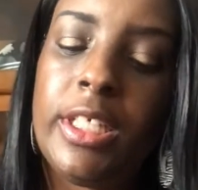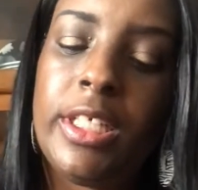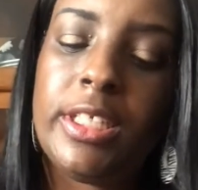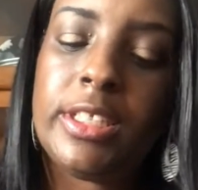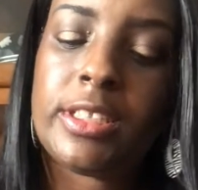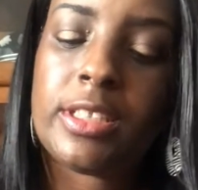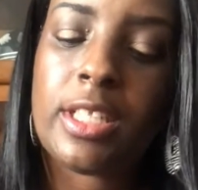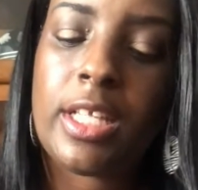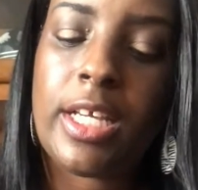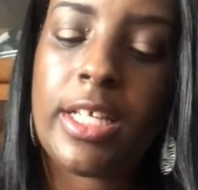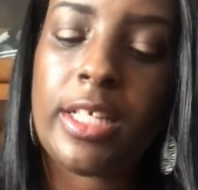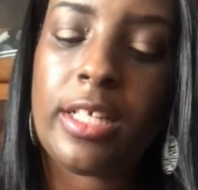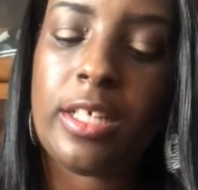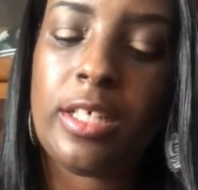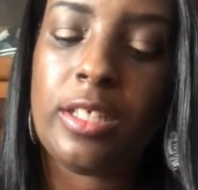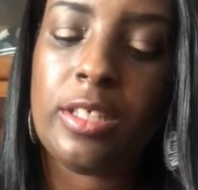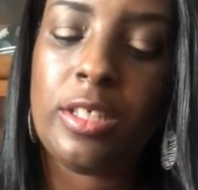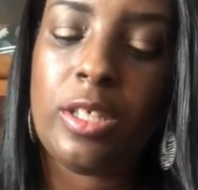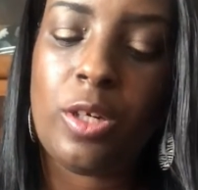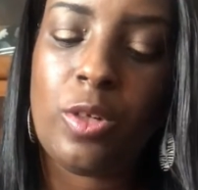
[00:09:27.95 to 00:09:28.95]
It's like
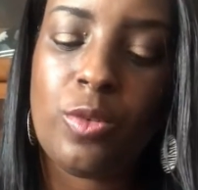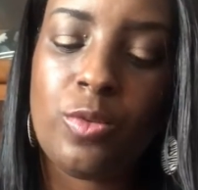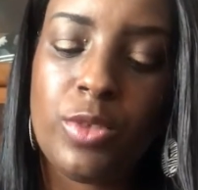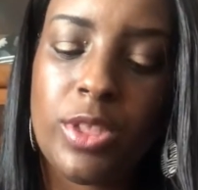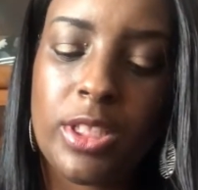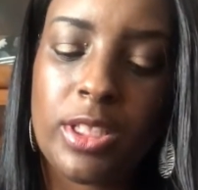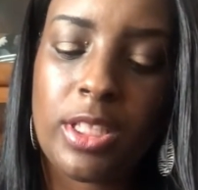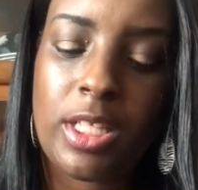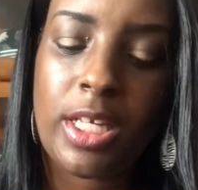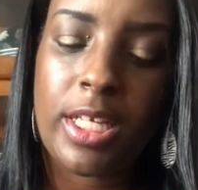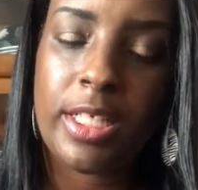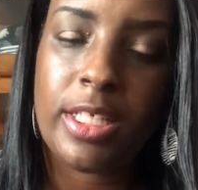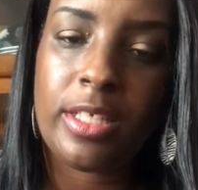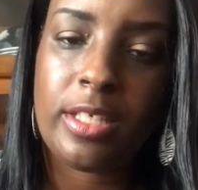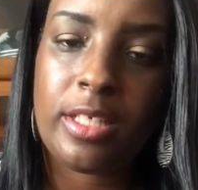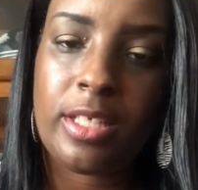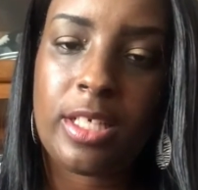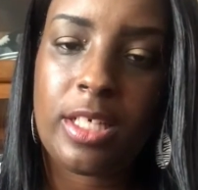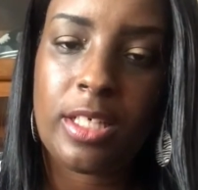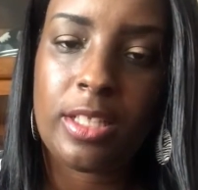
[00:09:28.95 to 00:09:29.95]
a
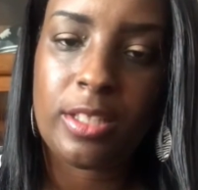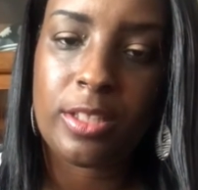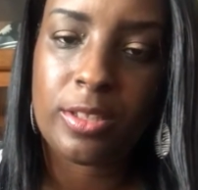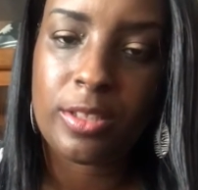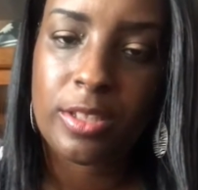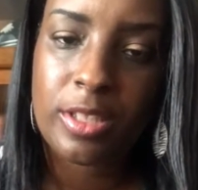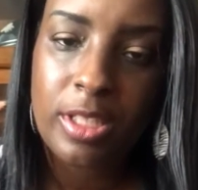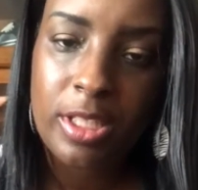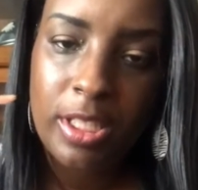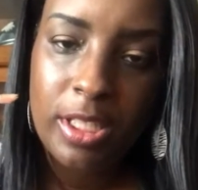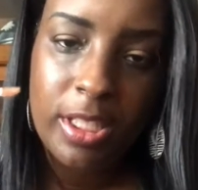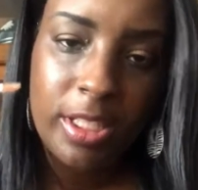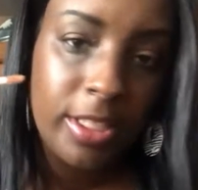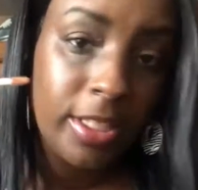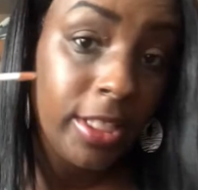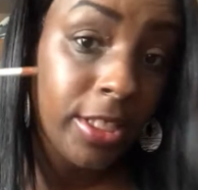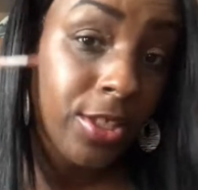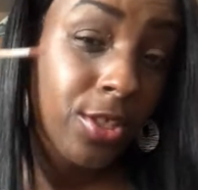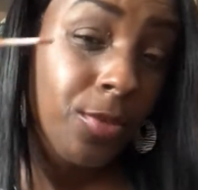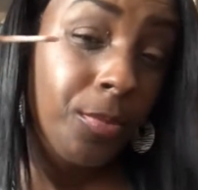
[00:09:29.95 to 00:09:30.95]
golden-like color
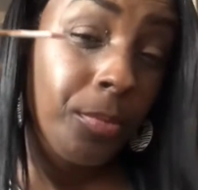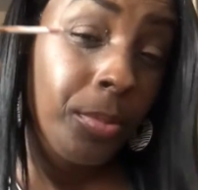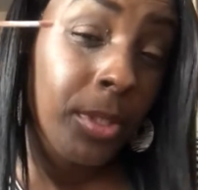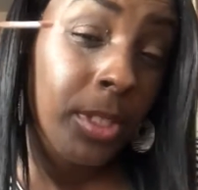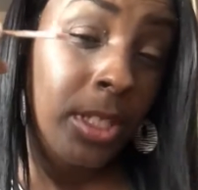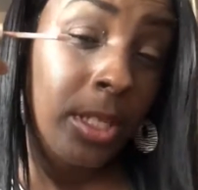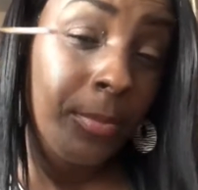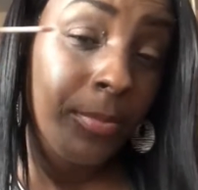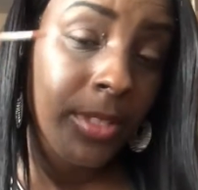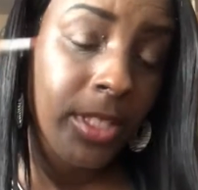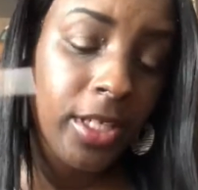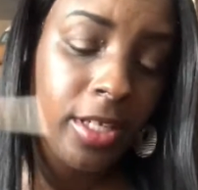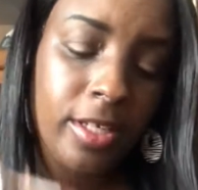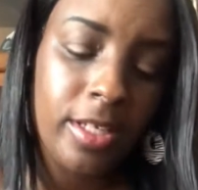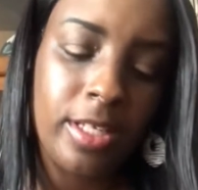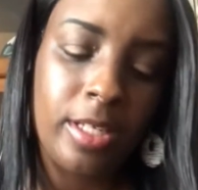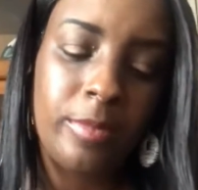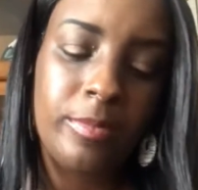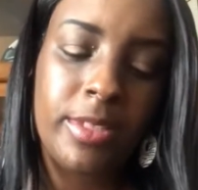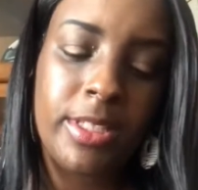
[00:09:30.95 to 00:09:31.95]
that you put up
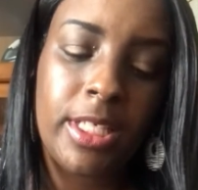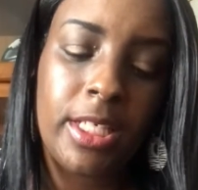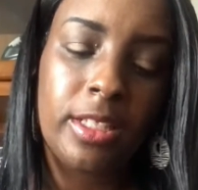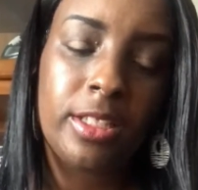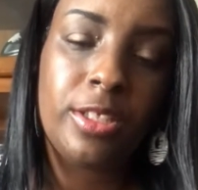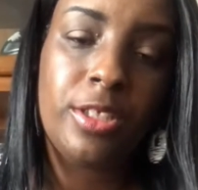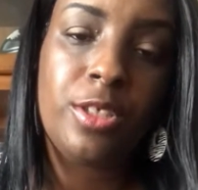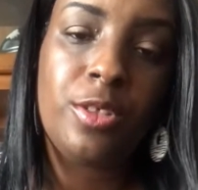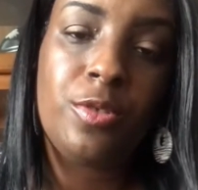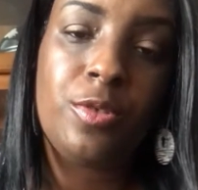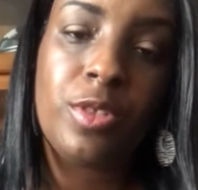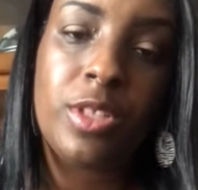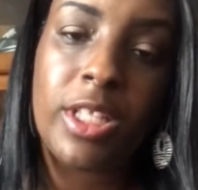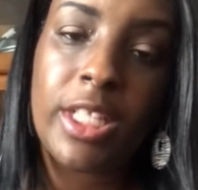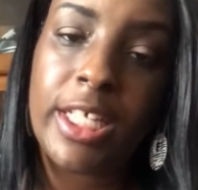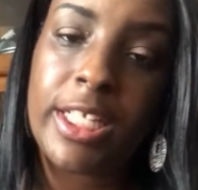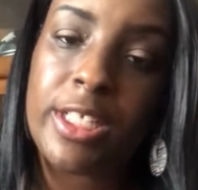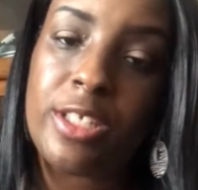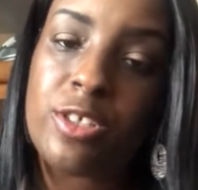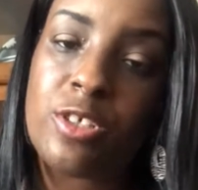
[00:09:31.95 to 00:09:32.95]
there, and I'm telling you, you
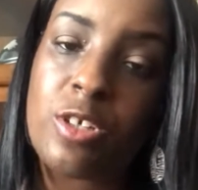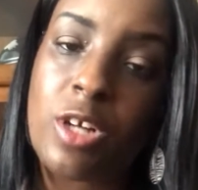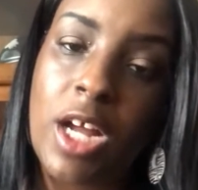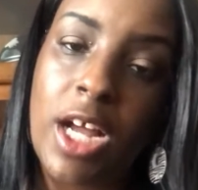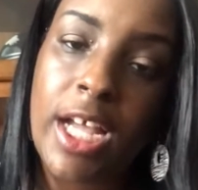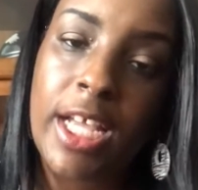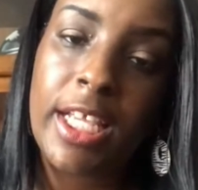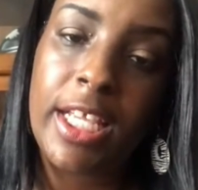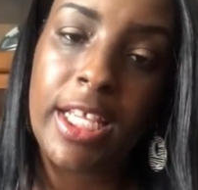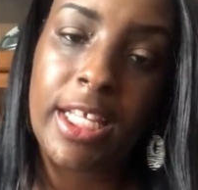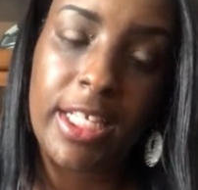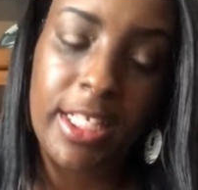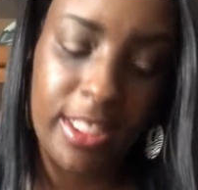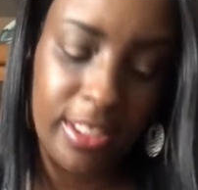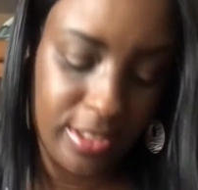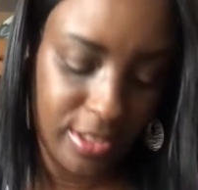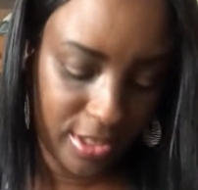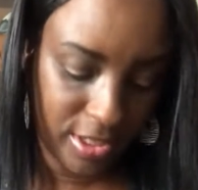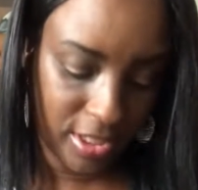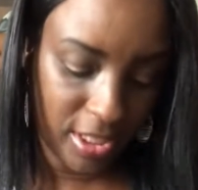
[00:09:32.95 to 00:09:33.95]
let it dry,
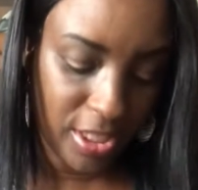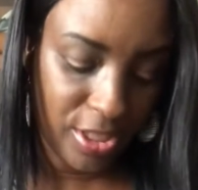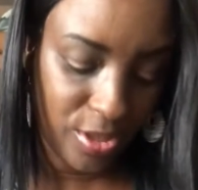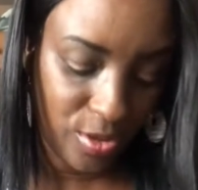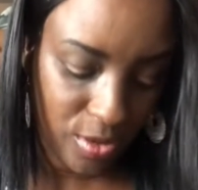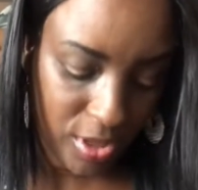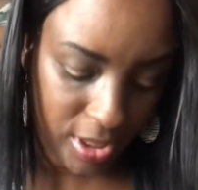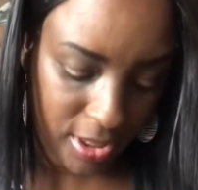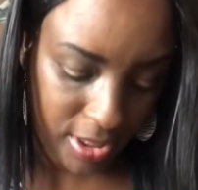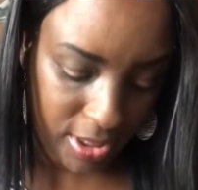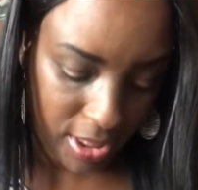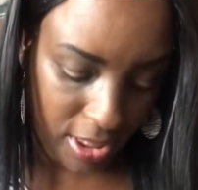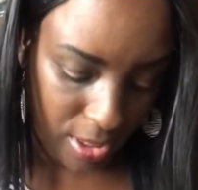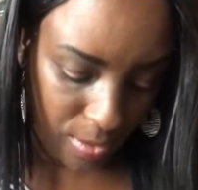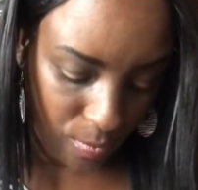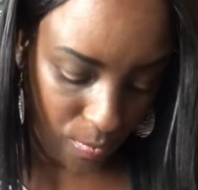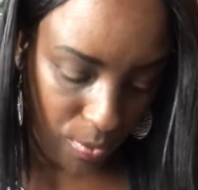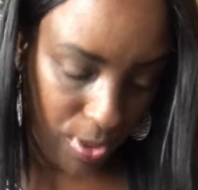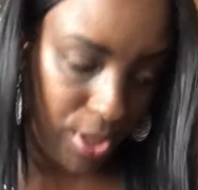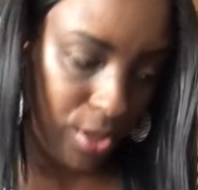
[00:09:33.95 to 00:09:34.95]
and you can see
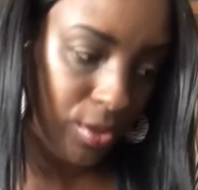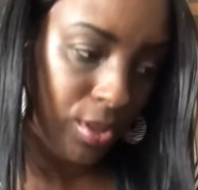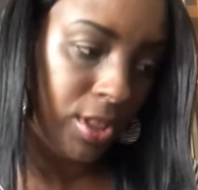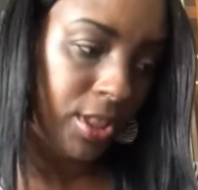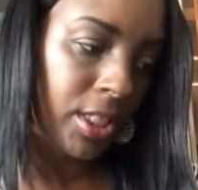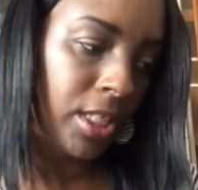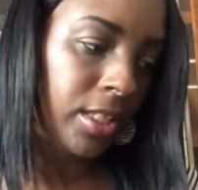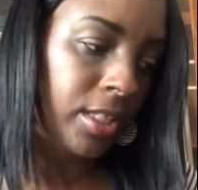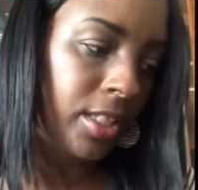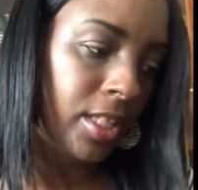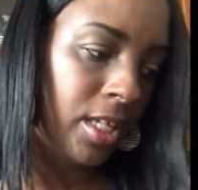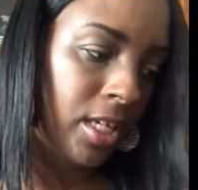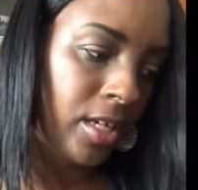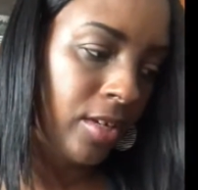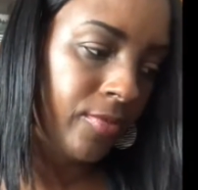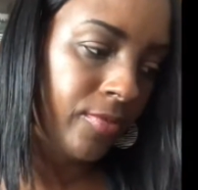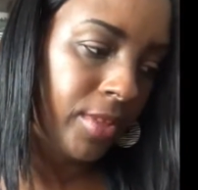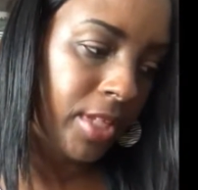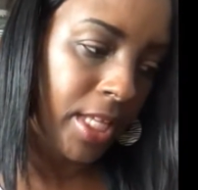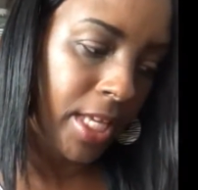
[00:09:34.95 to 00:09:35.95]
it real good. I
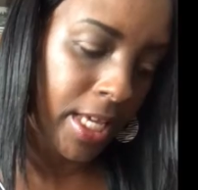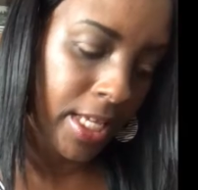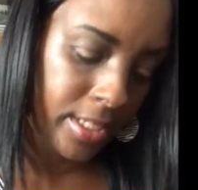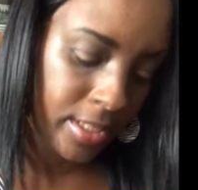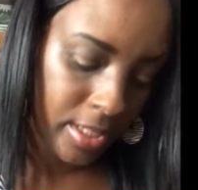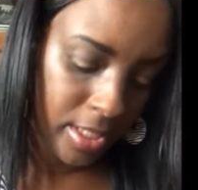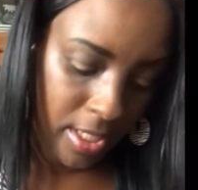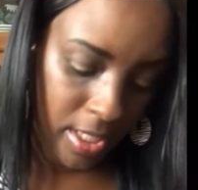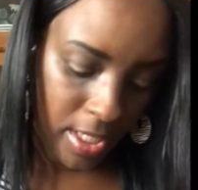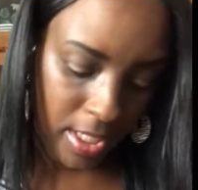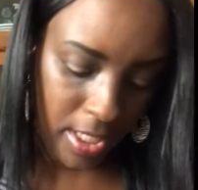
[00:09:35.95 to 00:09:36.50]
love that.